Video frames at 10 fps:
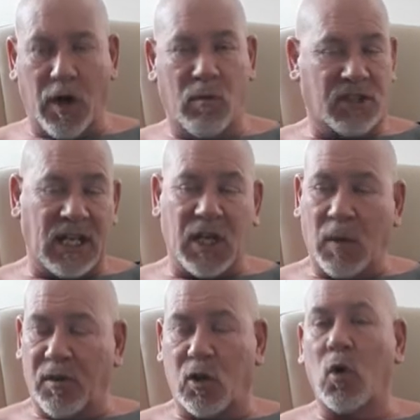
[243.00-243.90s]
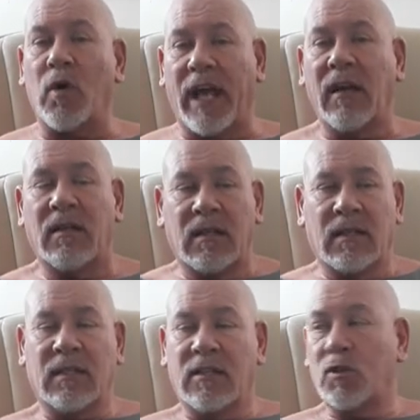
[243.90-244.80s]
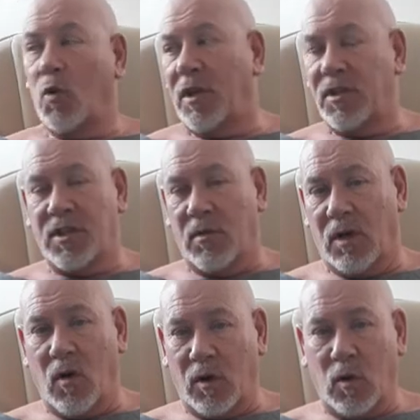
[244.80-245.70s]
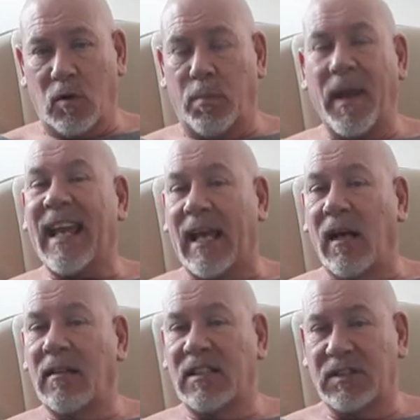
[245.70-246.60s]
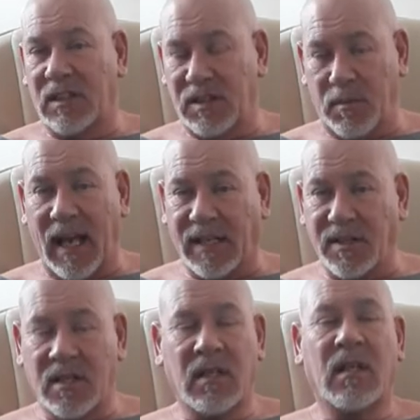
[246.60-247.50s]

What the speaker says: who was standing up the corner, talking to a guy called Pekka, his mate,